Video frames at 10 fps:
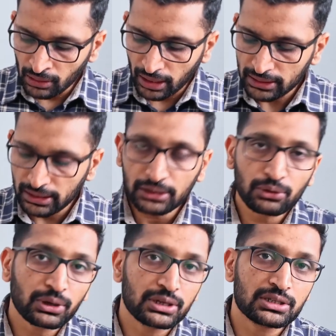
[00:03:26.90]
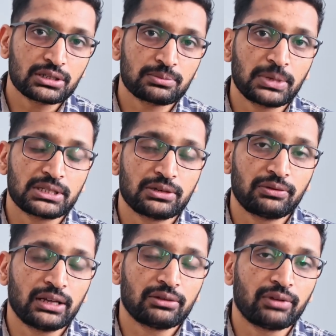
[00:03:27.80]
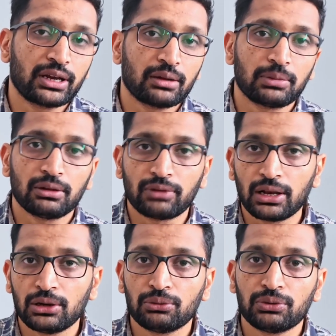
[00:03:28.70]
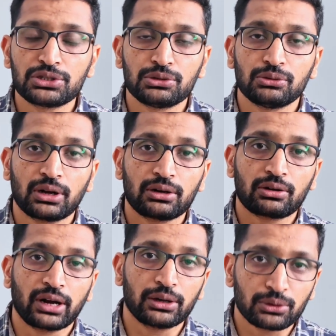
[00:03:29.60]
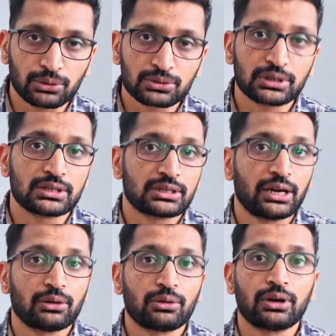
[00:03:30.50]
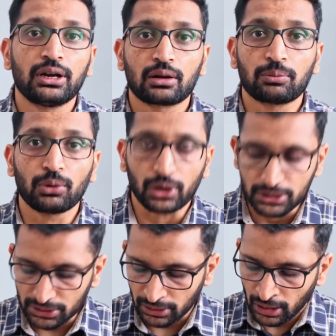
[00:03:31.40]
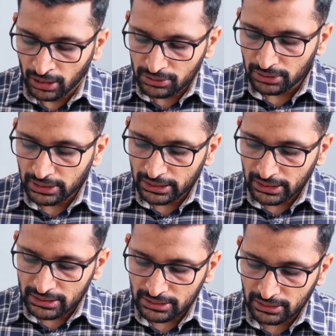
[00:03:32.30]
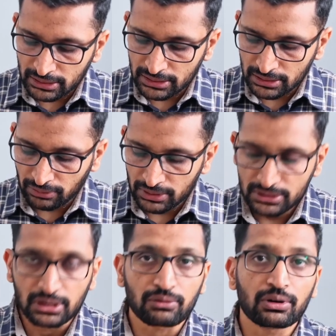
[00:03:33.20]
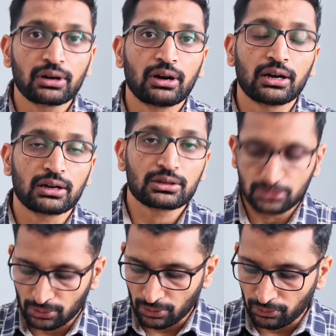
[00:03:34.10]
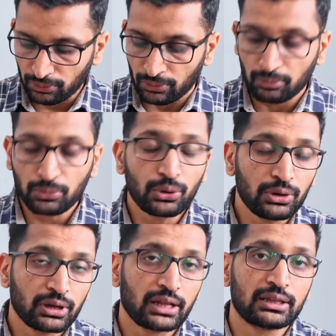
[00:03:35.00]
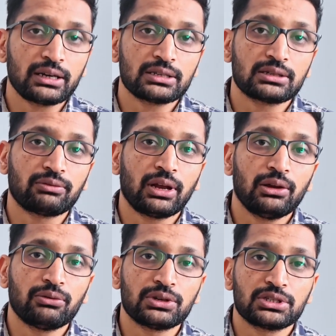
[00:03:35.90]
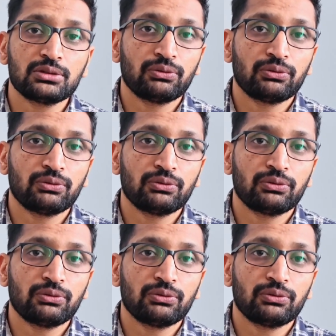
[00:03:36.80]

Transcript: And then you can just specify the variable value which you are trying to use inside your interpolation. So in that case, this is our server underscore port, and that is the value which is